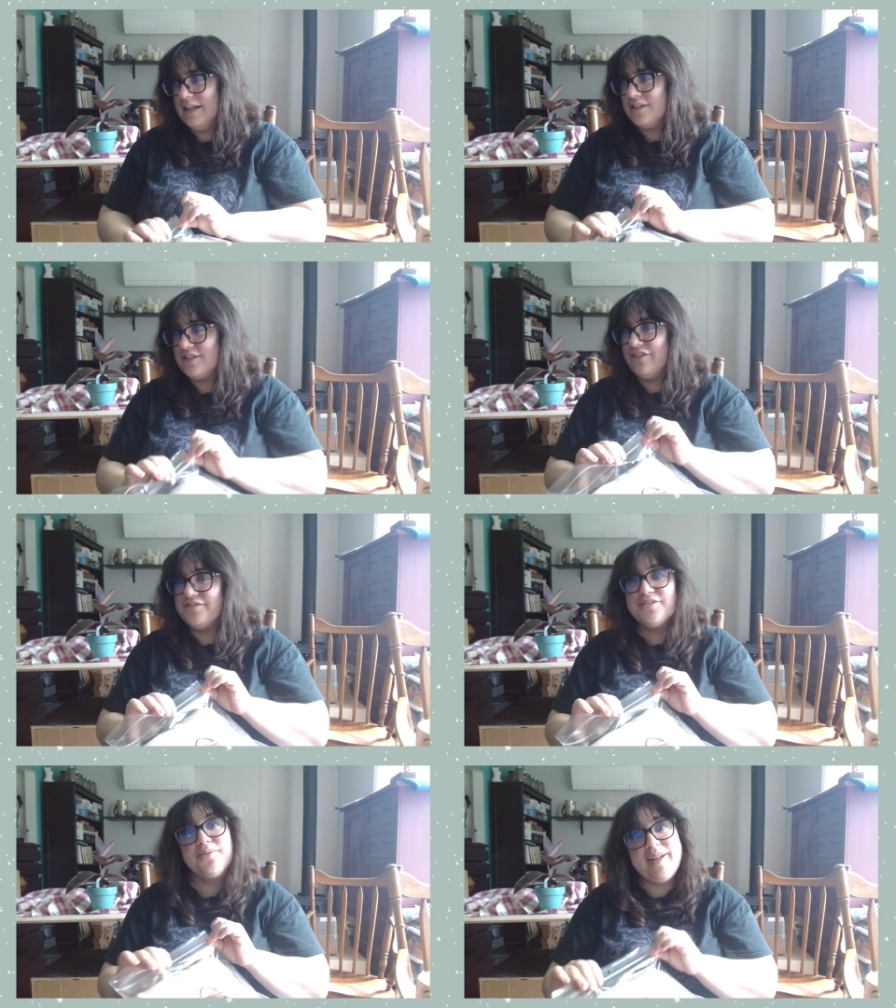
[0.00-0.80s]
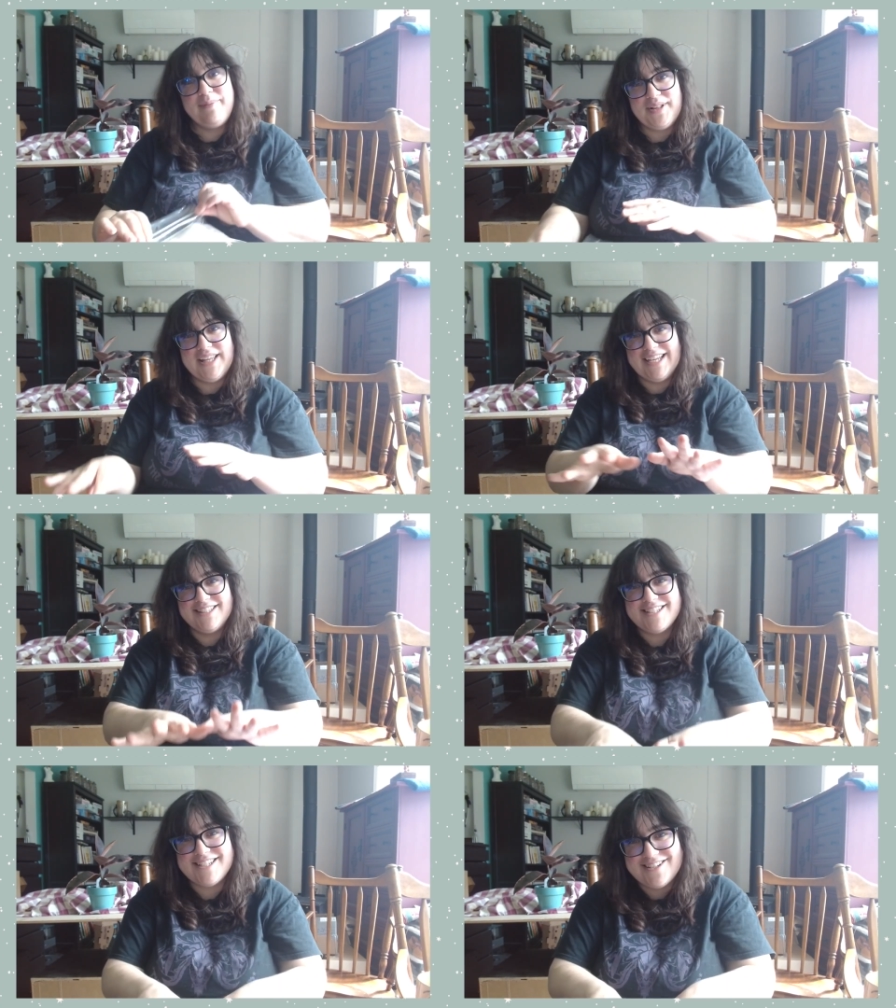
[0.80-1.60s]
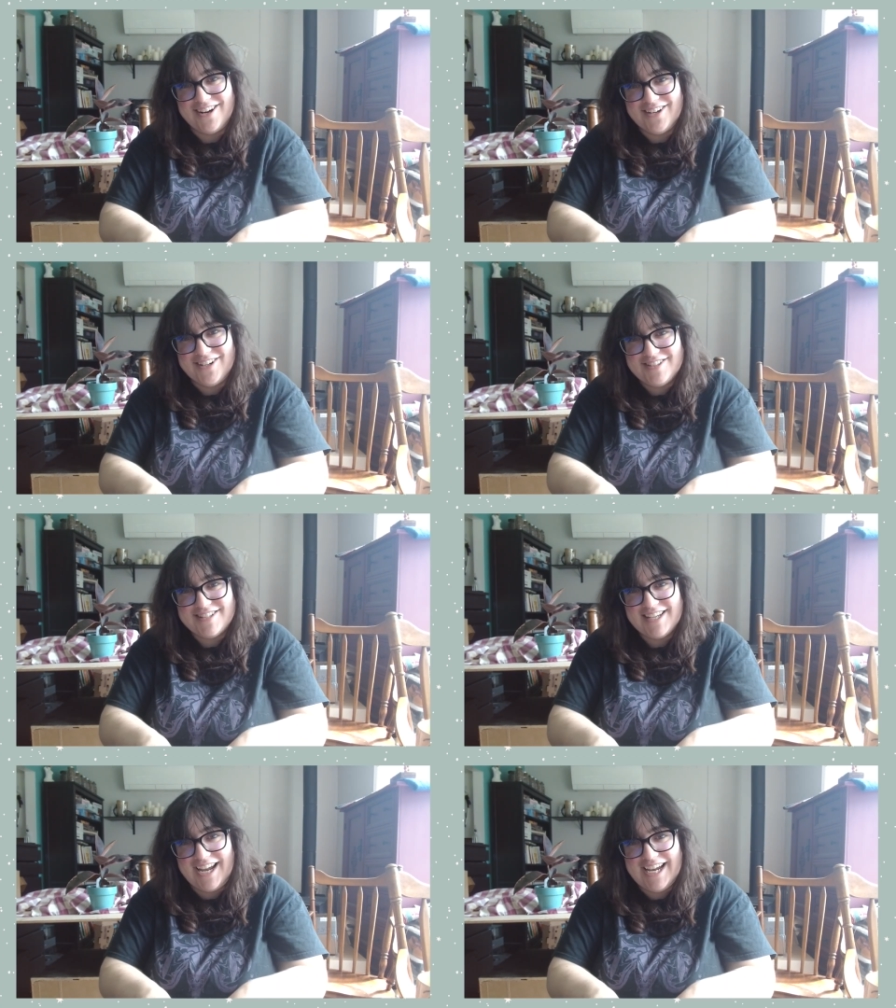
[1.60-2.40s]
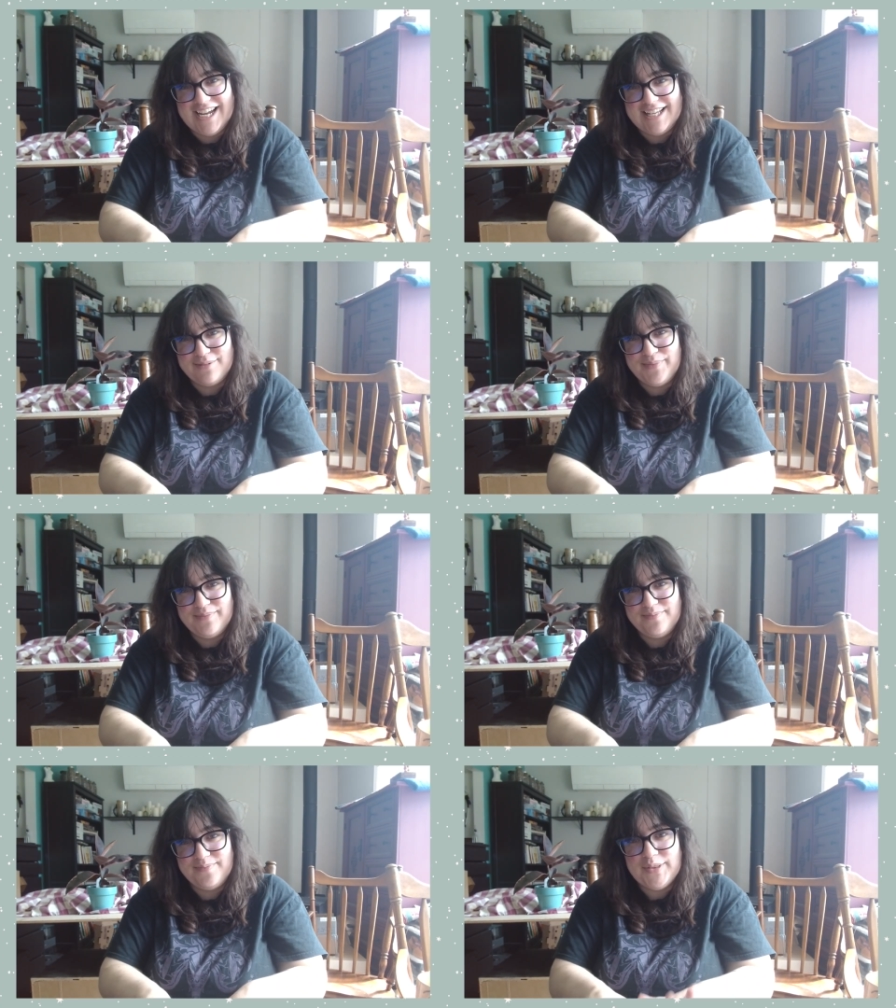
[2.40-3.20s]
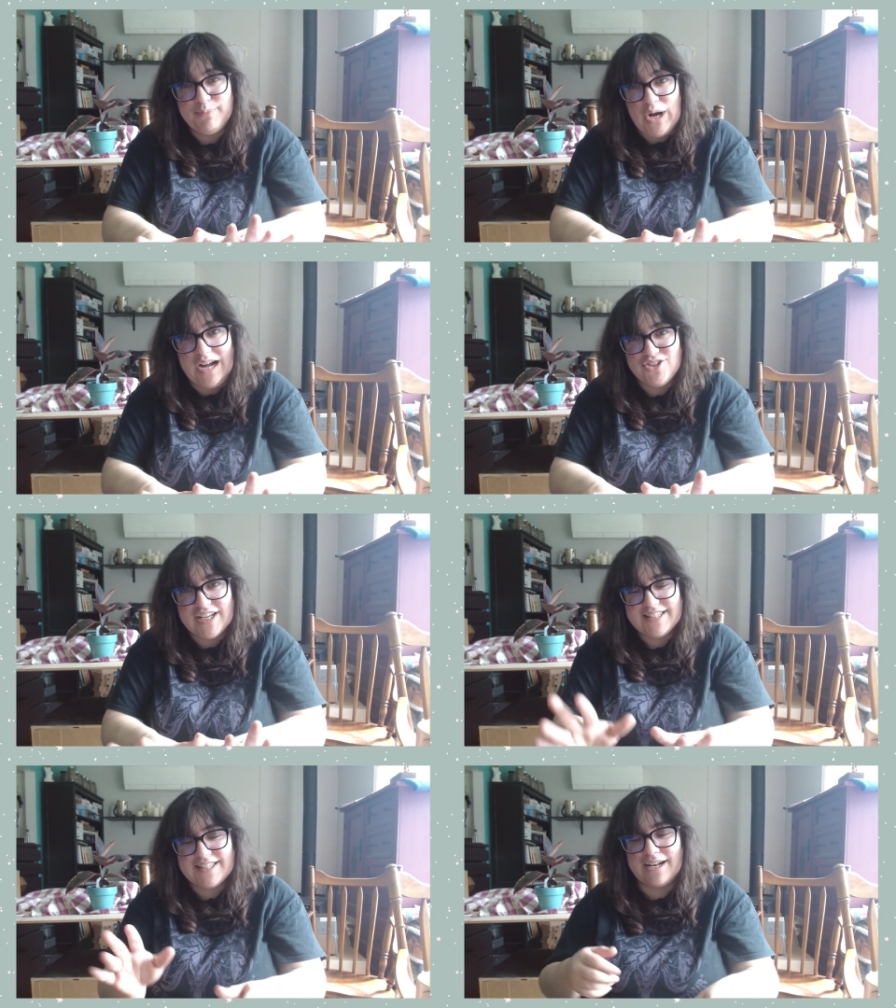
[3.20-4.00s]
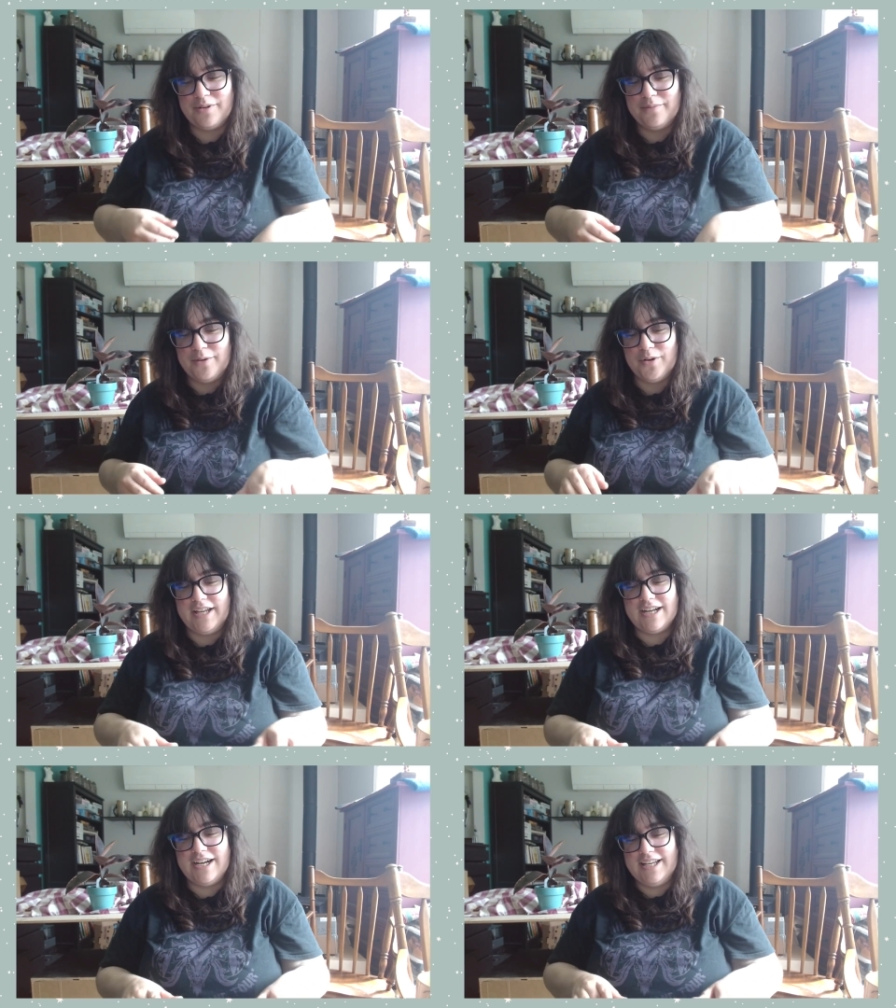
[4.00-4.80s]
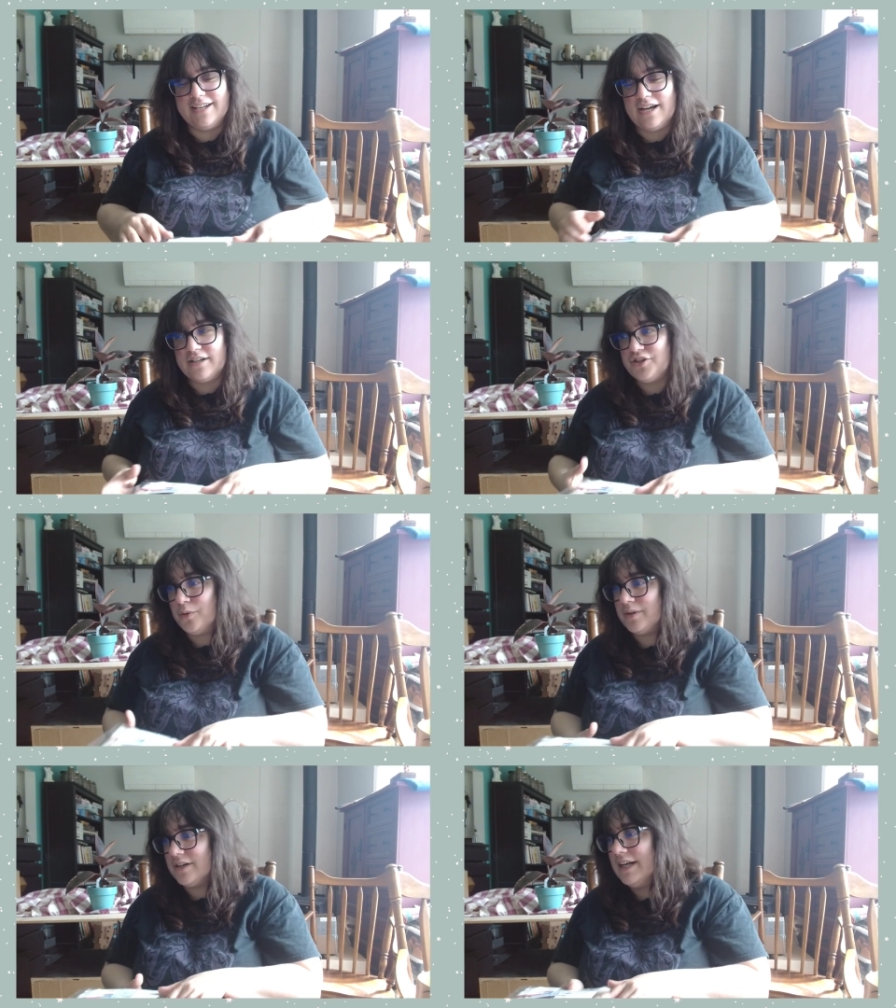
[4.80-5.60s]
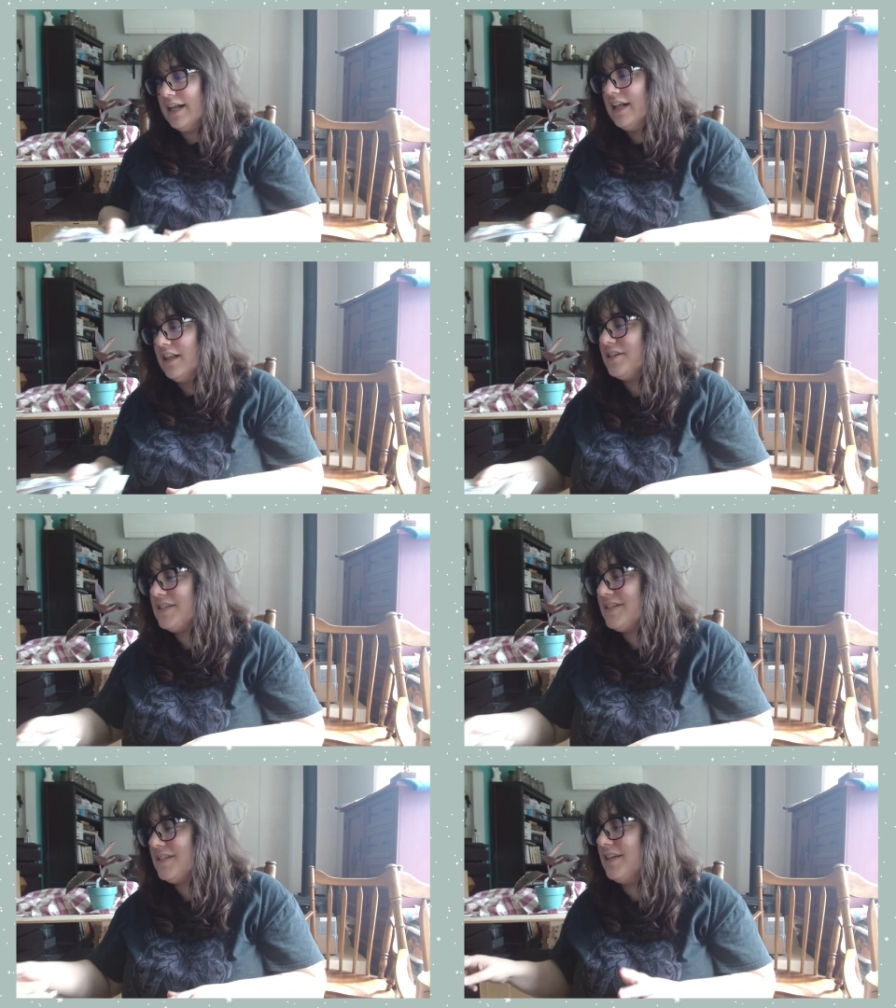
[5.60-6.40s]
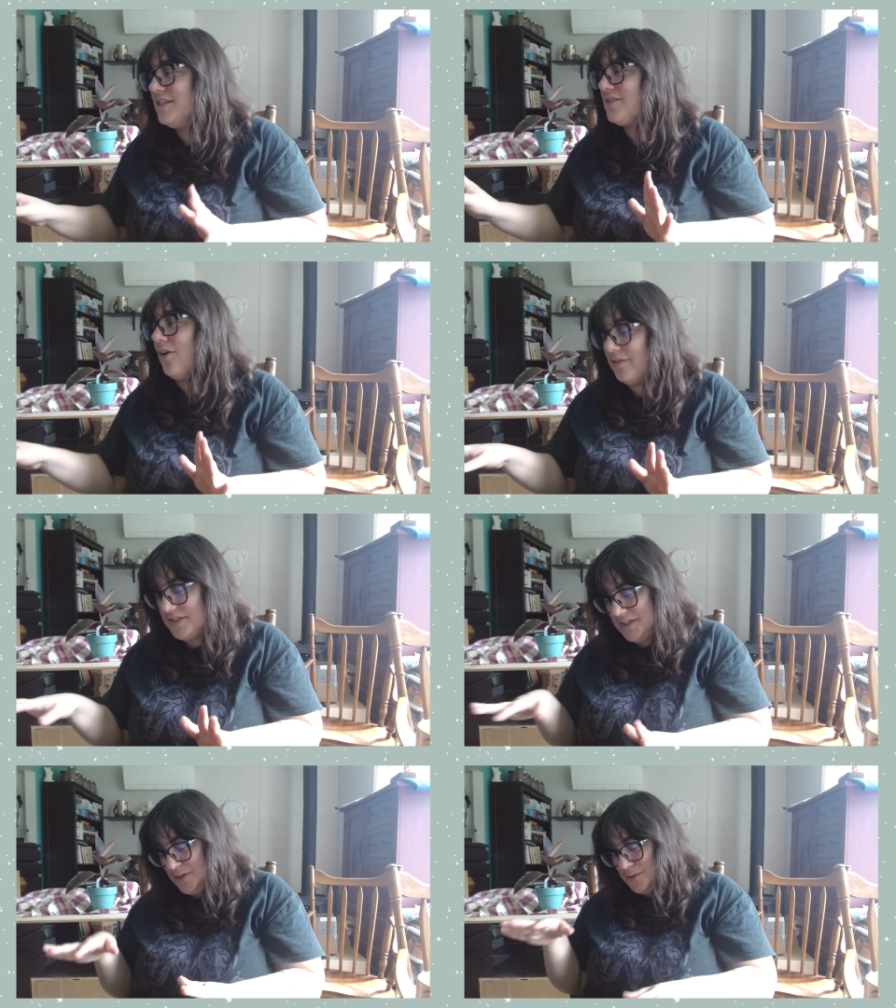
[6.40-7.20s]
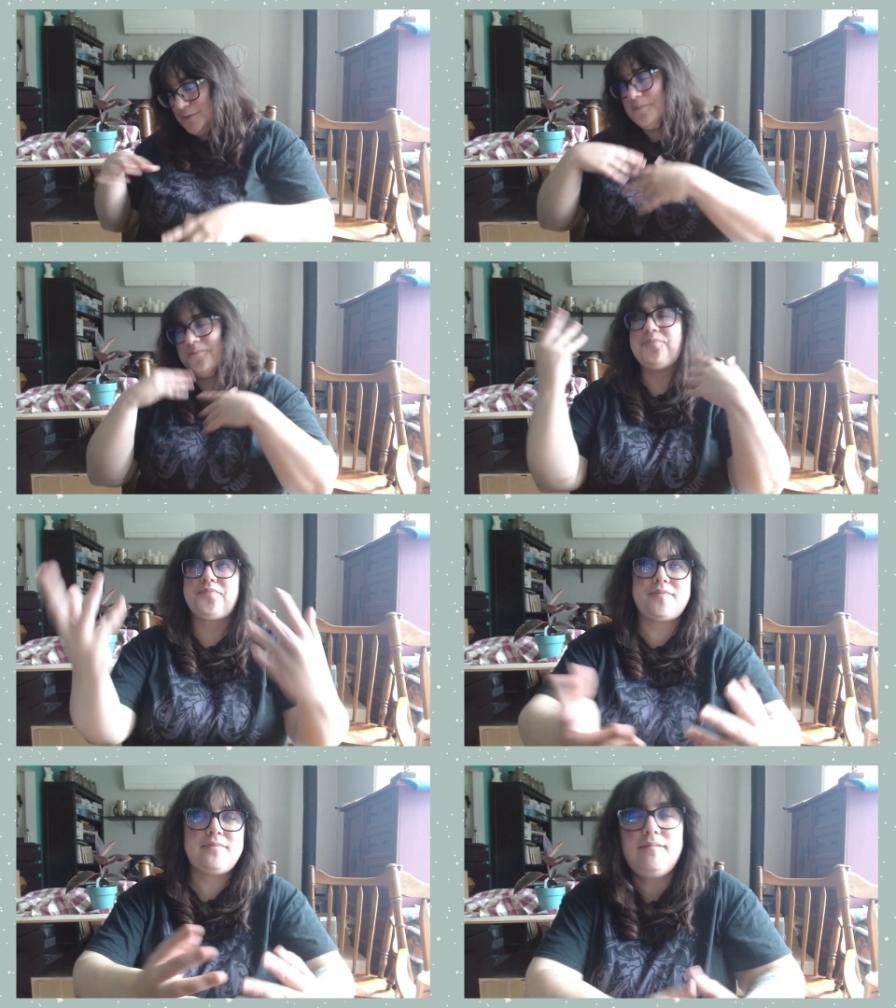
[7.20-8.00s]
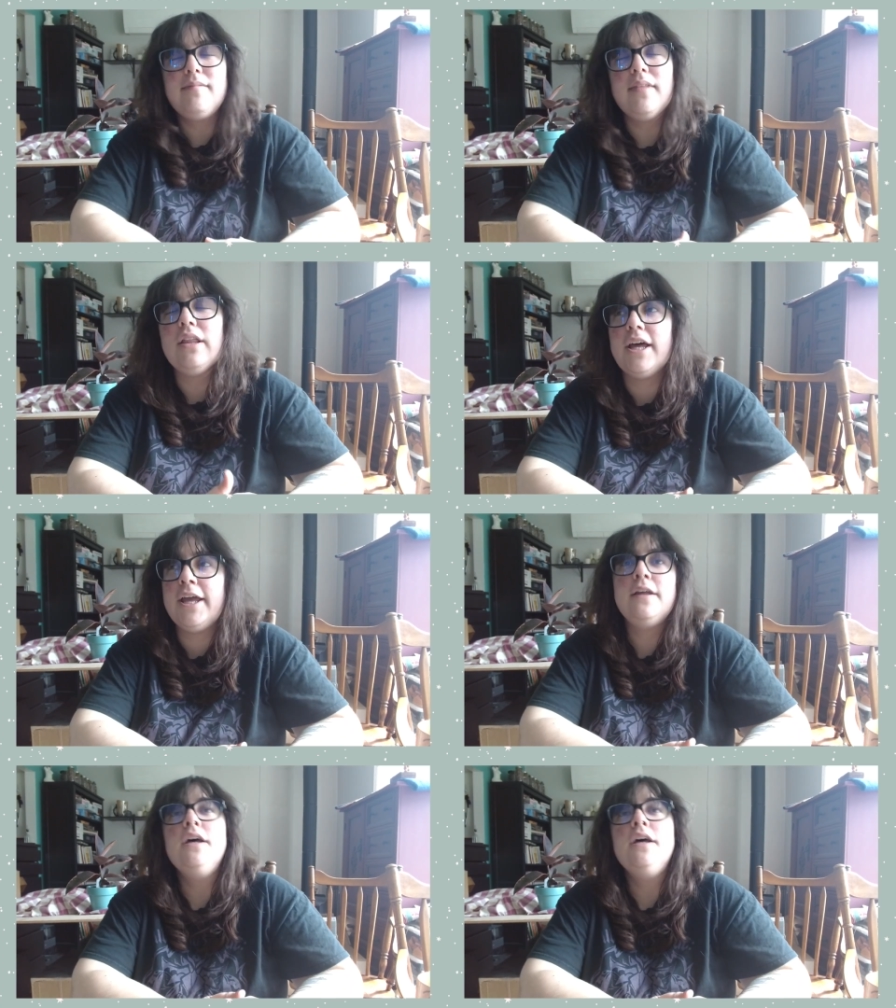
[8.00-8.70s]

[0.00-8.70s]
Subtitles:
So those are my planned starts and projects that I'm going to be working on in October. This is also, like,